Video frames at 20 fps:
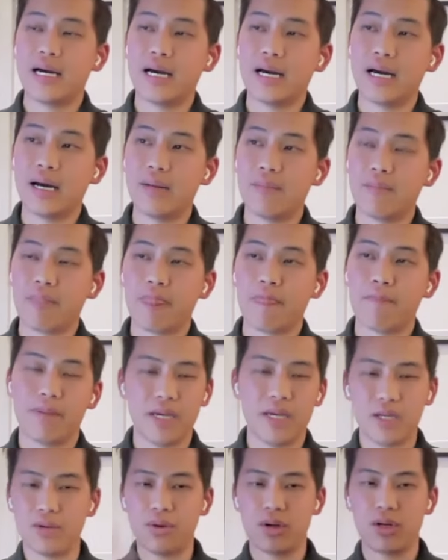
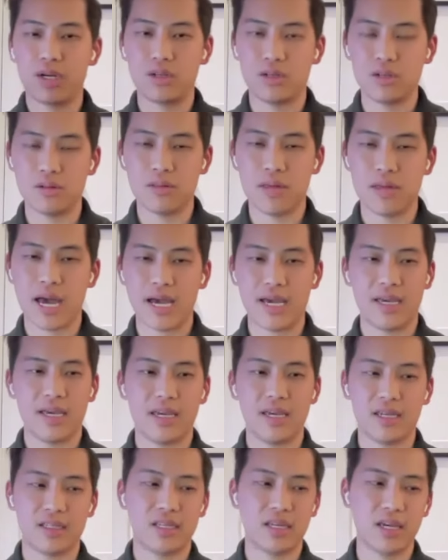But in order to do that,
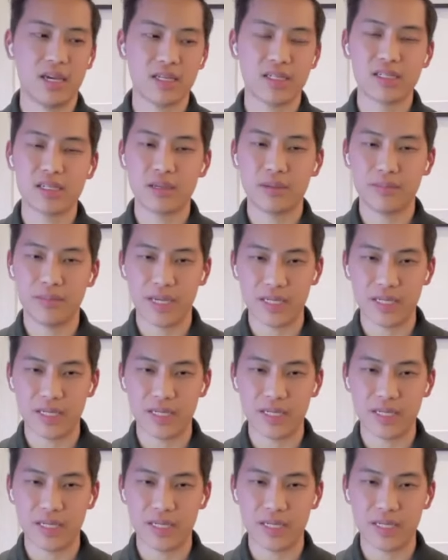it takes